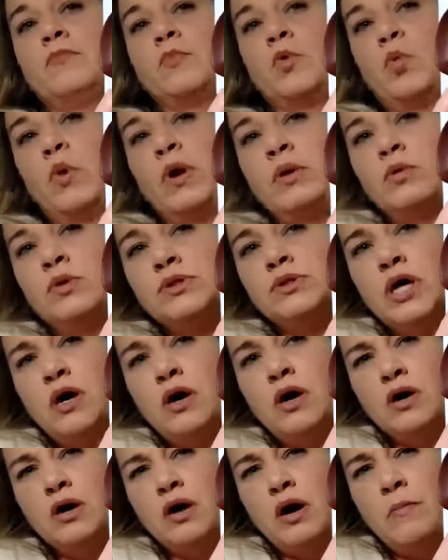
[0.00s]
We will
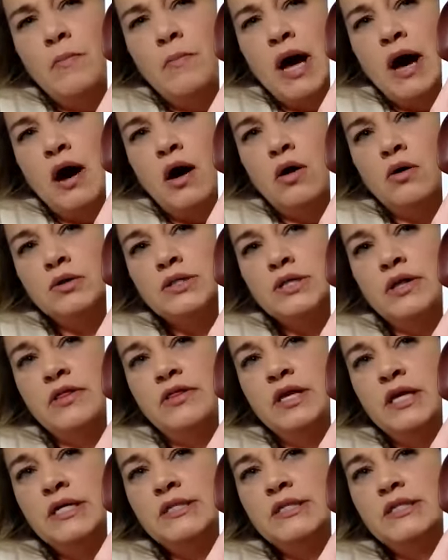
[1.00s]
talk about
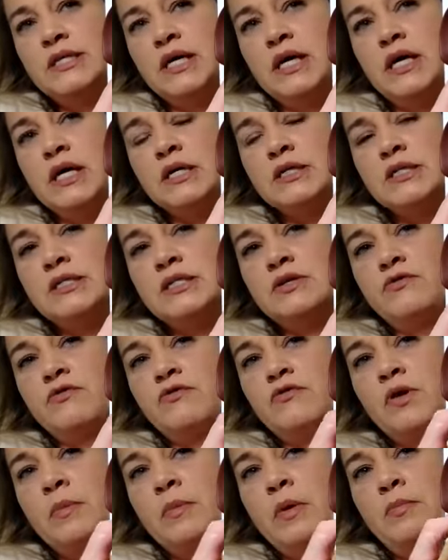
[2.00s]
these ducts
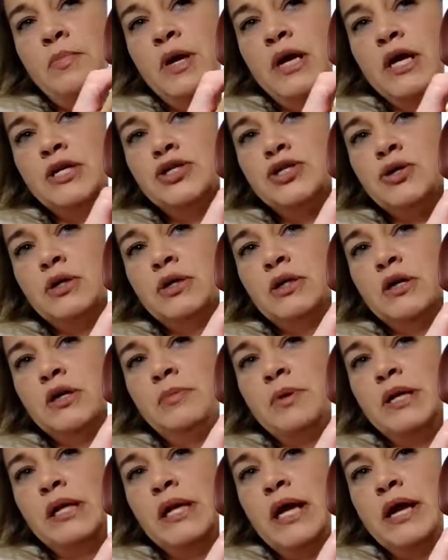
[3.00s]
from a picture a little
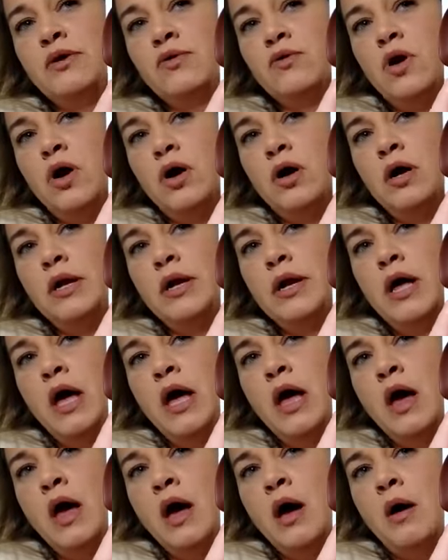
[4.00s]
bit later on,
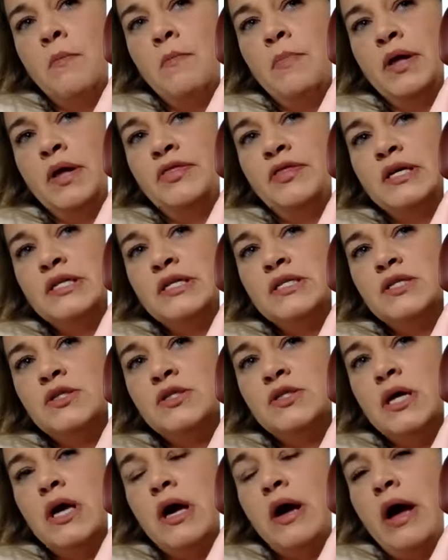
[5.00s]
but this
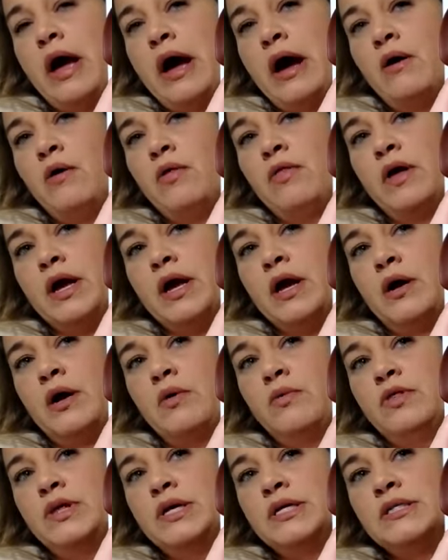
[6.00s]
is how they go.
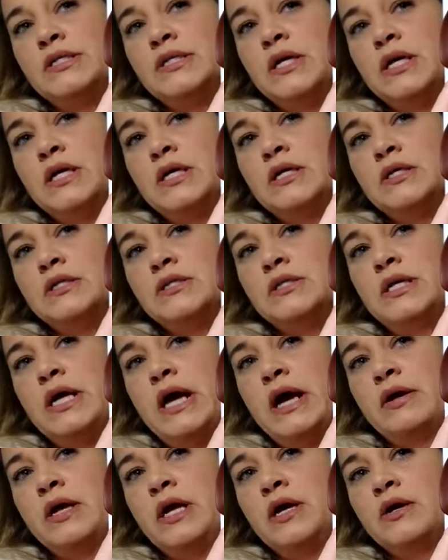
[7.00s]
This is,
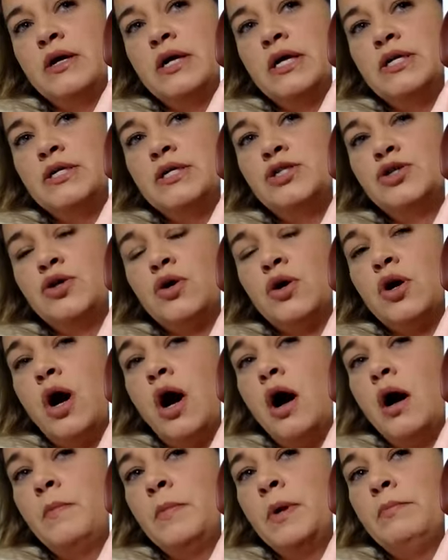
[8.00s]
down here is your
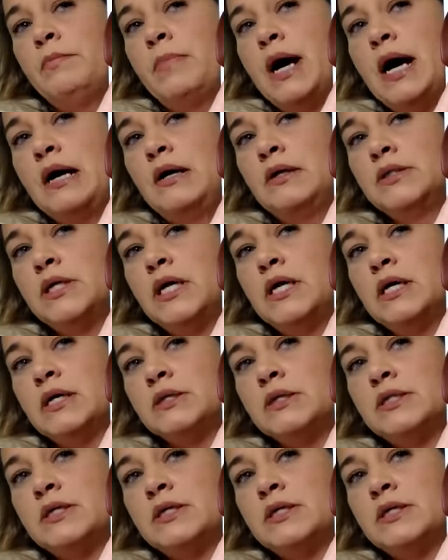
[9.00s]
common bile duct.